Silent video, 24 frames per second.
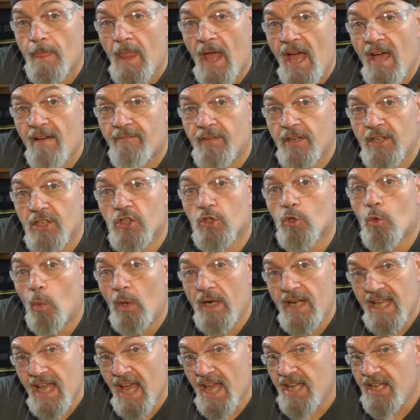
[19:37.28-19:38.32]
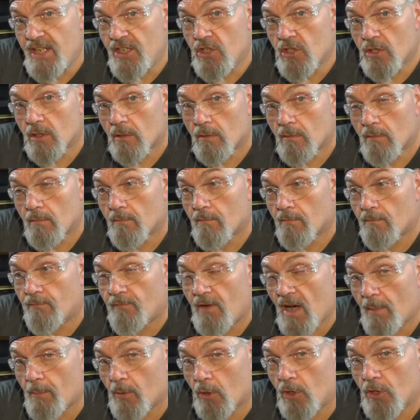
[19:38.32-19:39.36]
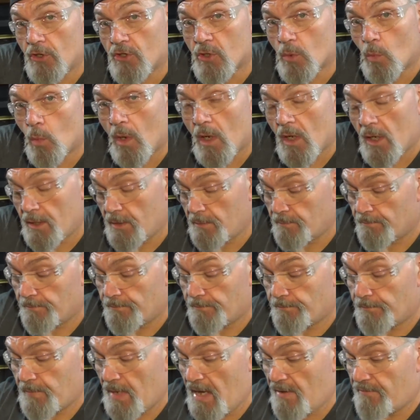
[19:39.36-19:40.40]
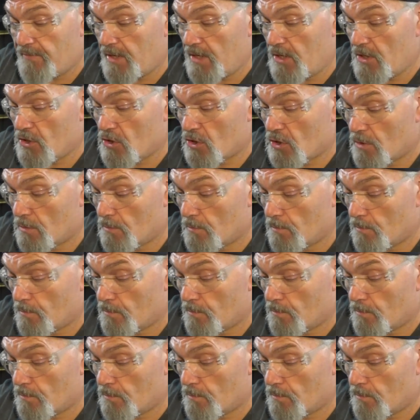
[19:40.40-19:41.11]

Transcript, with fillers: half inch 20 gauge, fiber cushion wad, half inch,